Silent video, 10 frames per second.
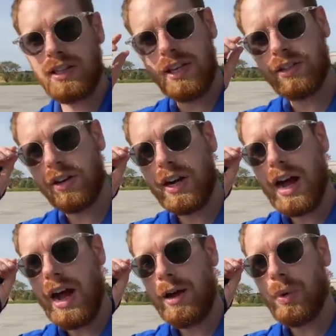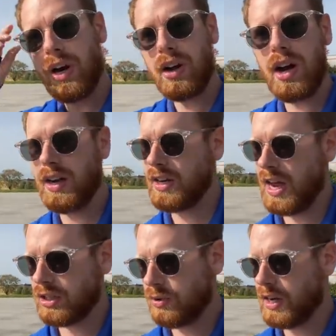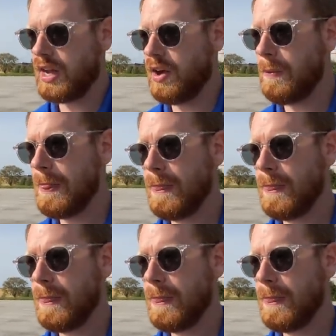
These are not. I'm wearing contacts right now.